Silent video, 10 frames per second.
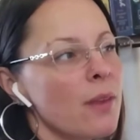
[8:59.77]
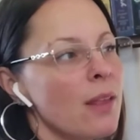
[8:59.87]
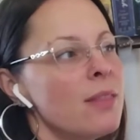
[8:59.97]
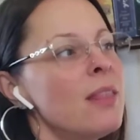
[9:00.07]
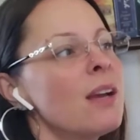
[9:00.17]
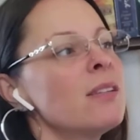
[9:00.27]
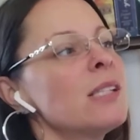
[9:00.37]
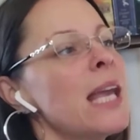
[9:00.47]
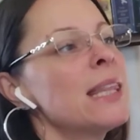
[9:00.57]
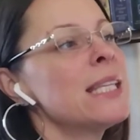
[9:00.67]

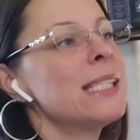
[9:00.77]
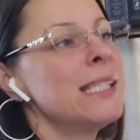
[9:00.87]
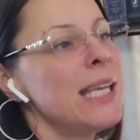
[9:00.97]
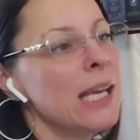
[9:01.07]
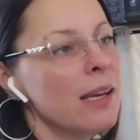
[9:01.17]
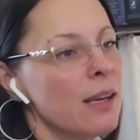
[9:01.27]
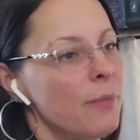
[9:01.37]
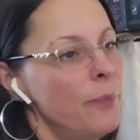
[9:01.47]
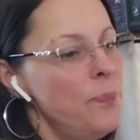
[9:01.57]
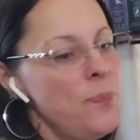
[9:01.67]
there's like this need
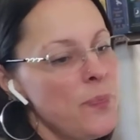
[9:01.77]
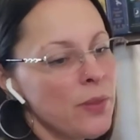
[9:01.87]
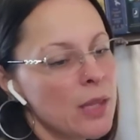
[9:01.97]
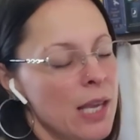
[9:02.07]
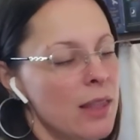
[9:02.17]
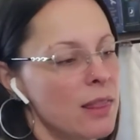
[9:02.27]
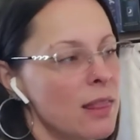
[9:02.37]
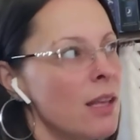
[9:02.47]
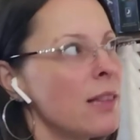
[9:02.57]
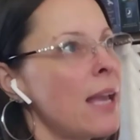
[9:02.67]

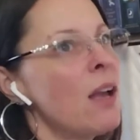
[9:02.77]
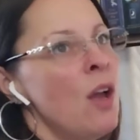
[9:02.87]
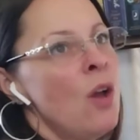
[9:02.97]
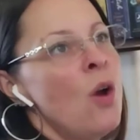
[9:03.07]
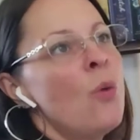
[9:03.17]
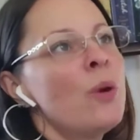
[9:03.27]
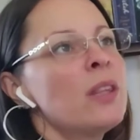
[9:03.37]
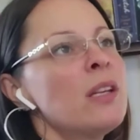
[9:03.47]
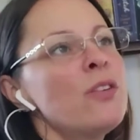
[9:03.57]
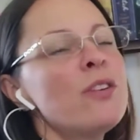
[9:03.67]
in like within your